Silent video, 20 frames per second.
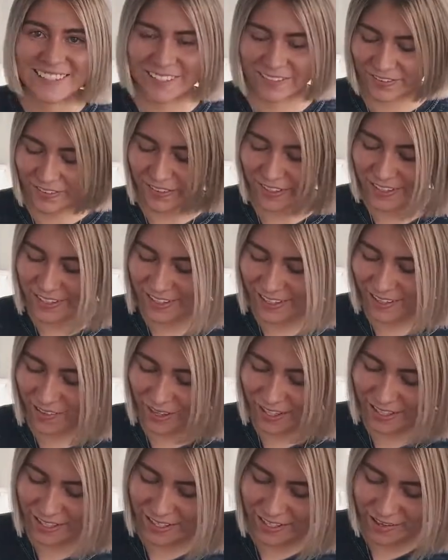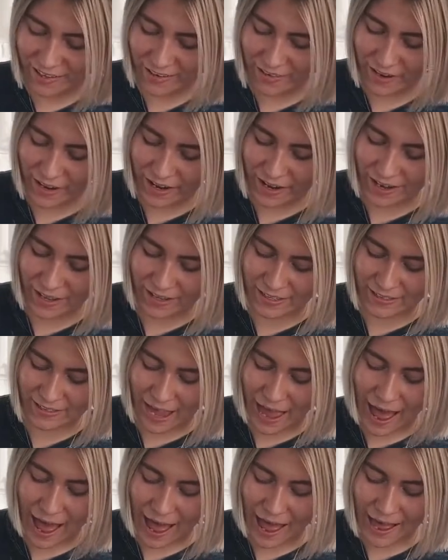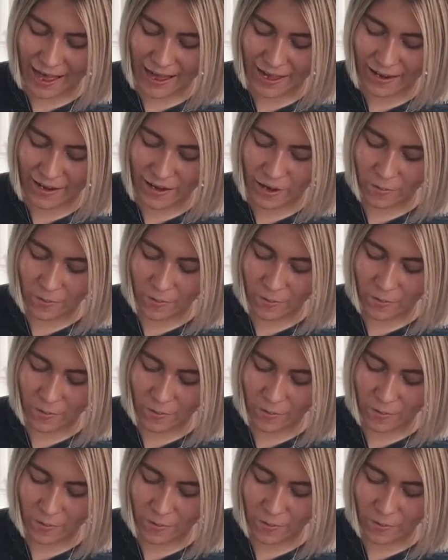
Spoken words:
So first thing you want to do is add